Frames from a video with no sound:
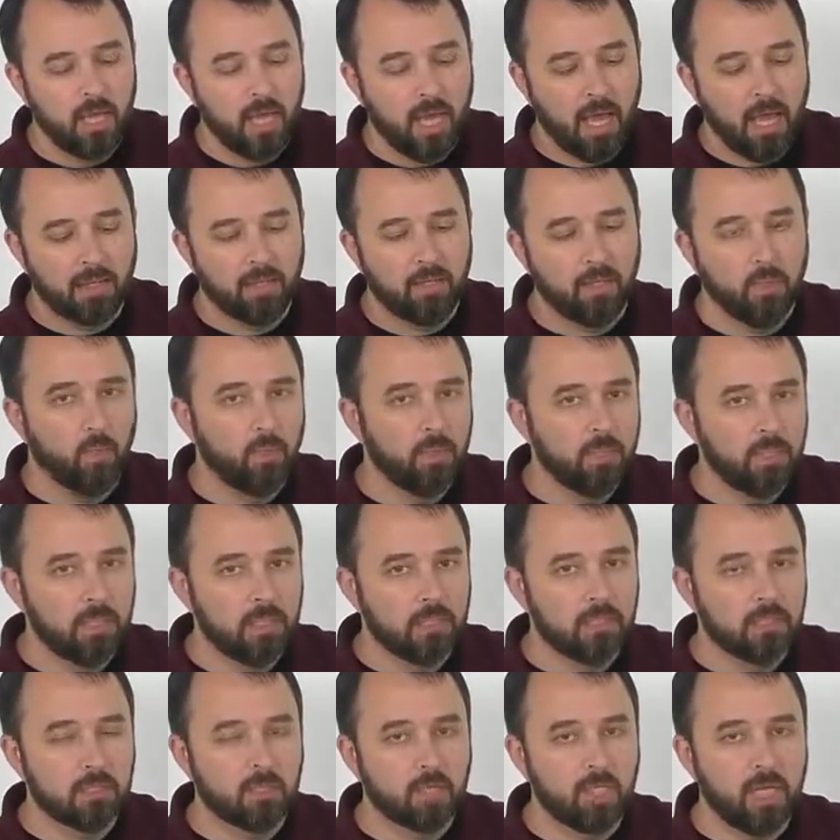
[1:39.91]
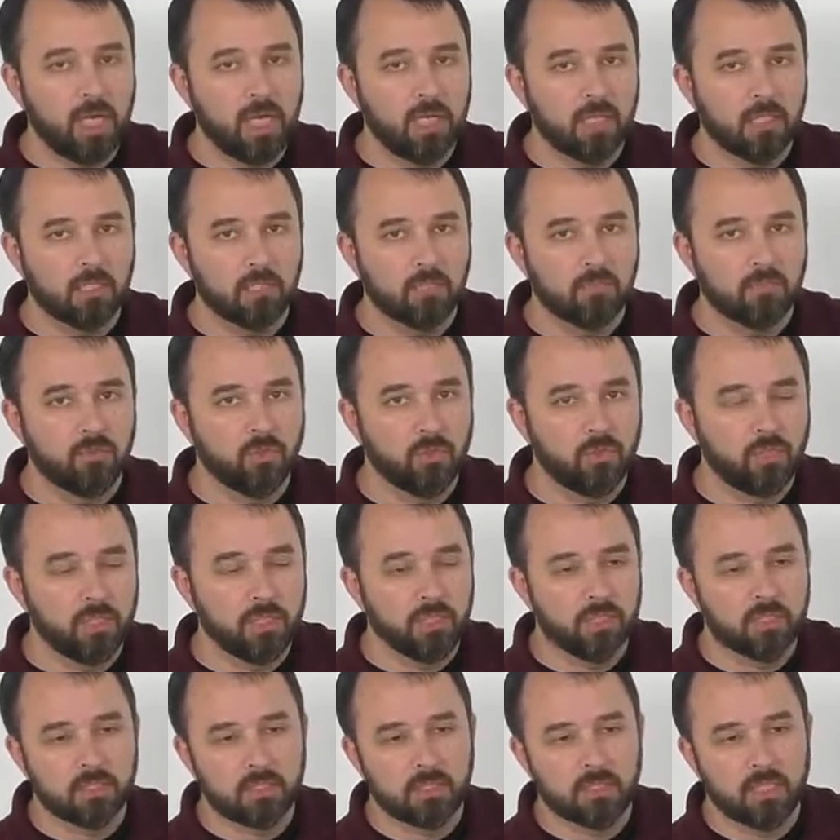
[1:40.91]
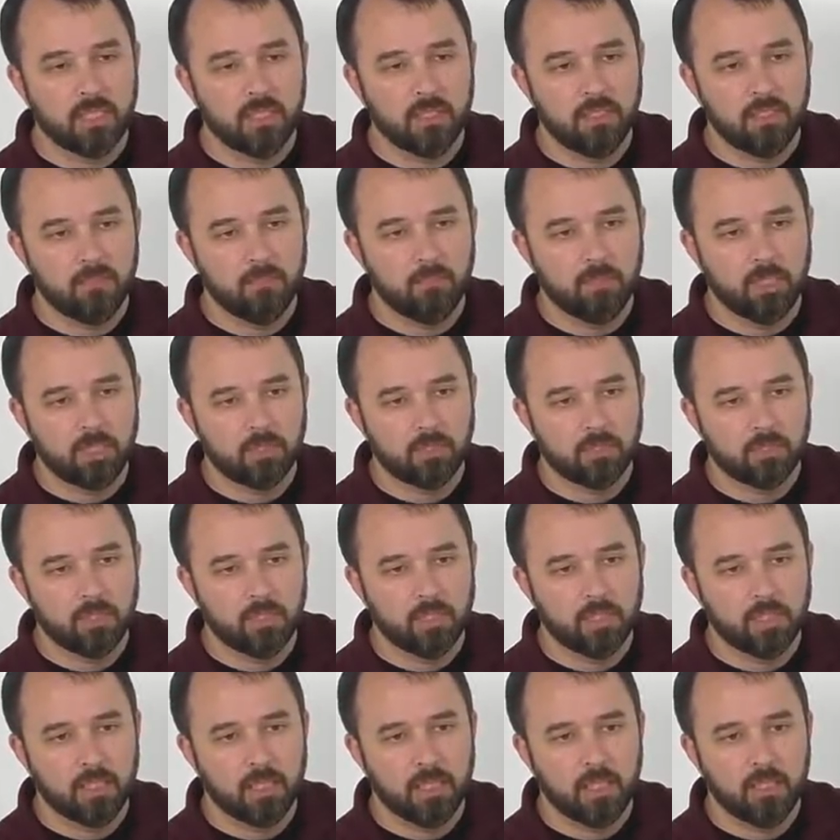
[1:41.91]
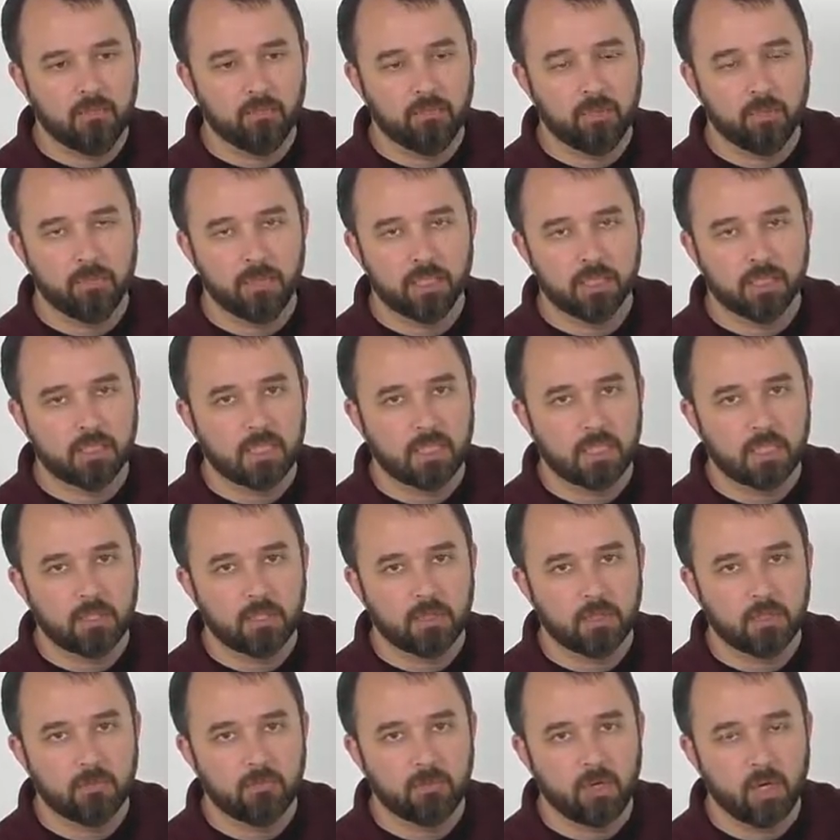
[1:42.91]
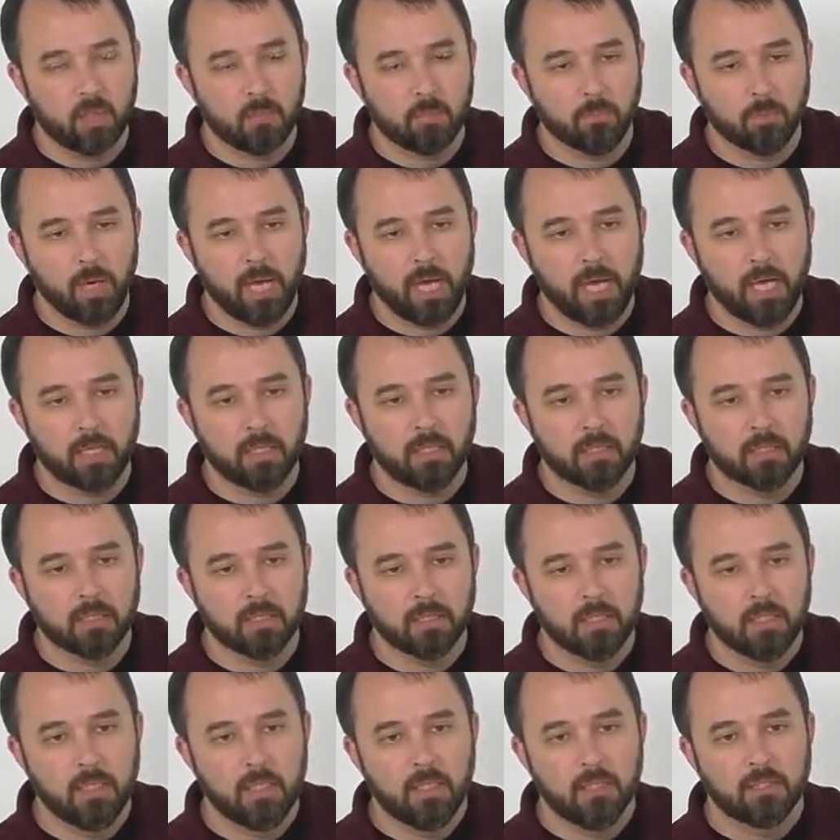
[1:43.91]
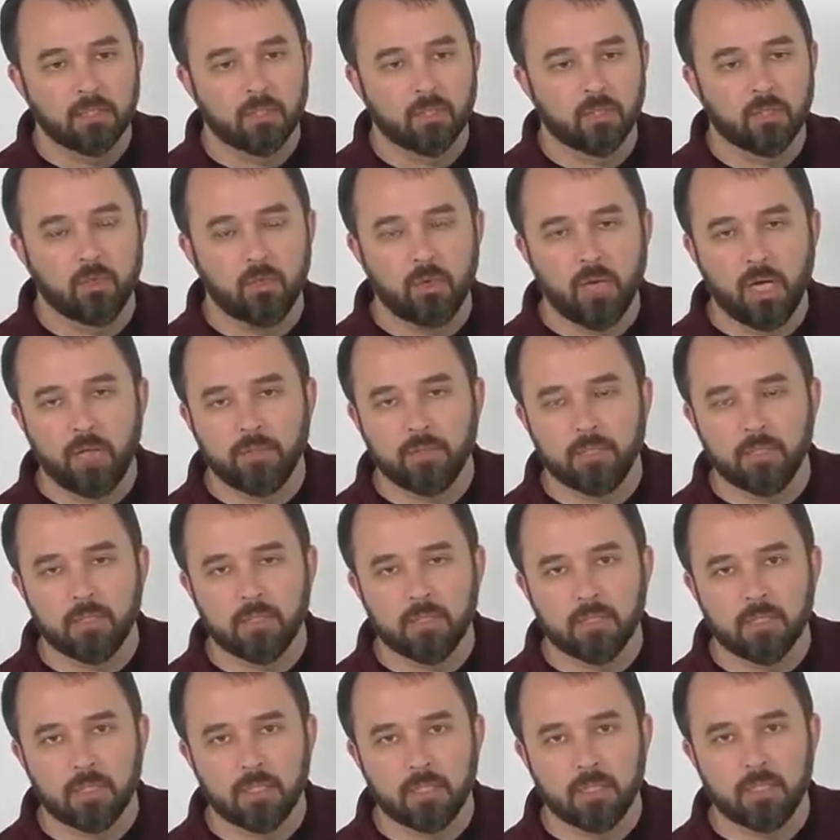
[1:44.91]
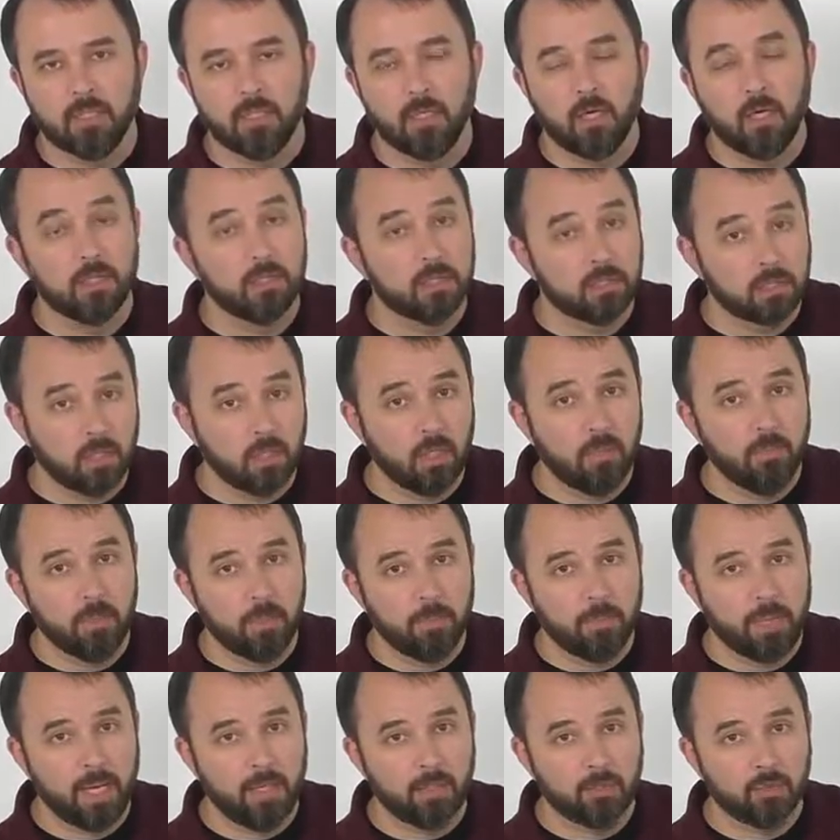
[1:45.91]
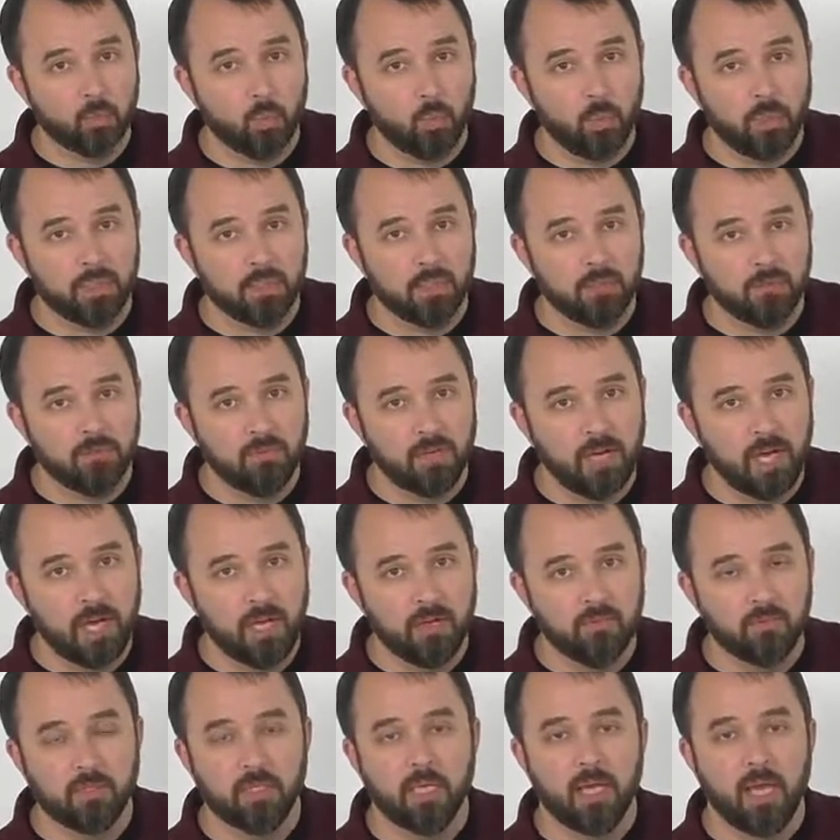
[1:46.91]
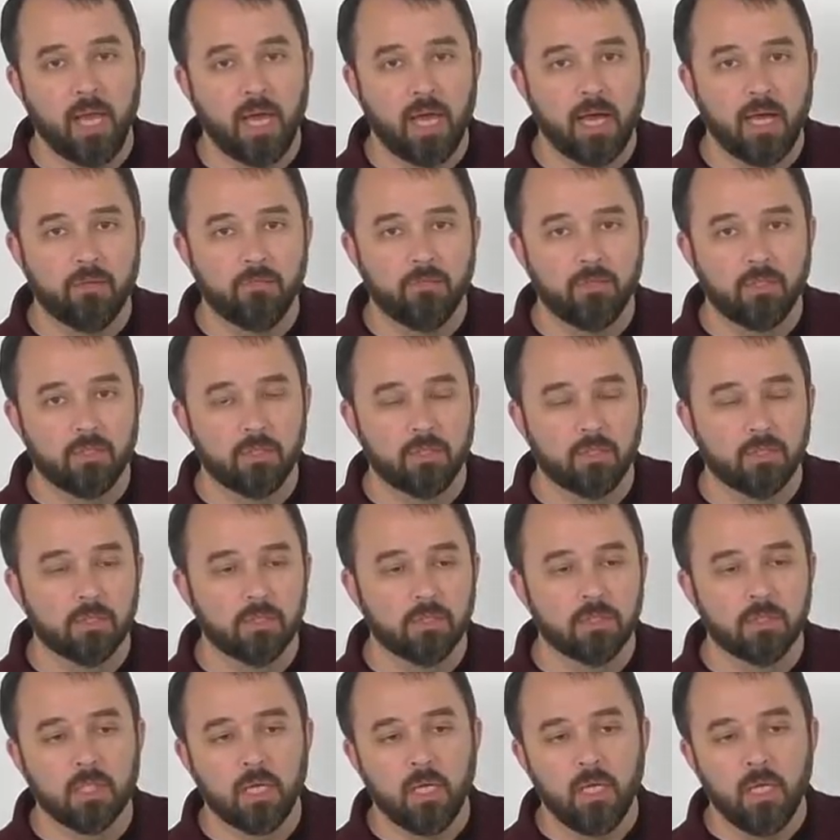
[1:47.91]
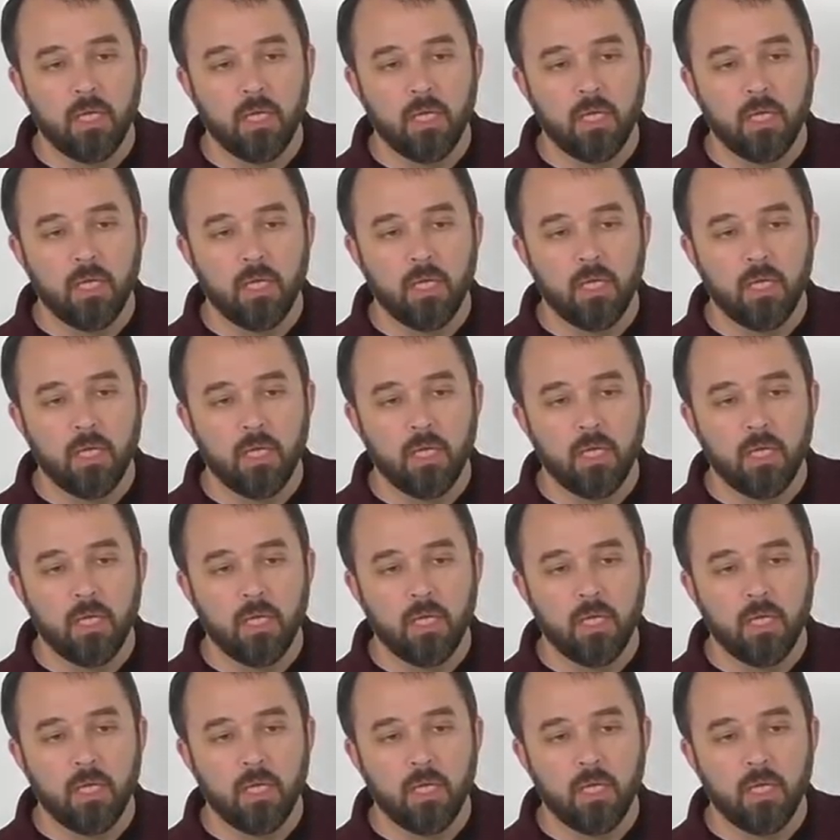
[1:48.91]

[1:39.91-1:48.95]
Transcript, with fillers: And then when this jack is fully extended, measuring again from the center of our bracket to the ground that it's sitting on is going to be about 25 and a half inches.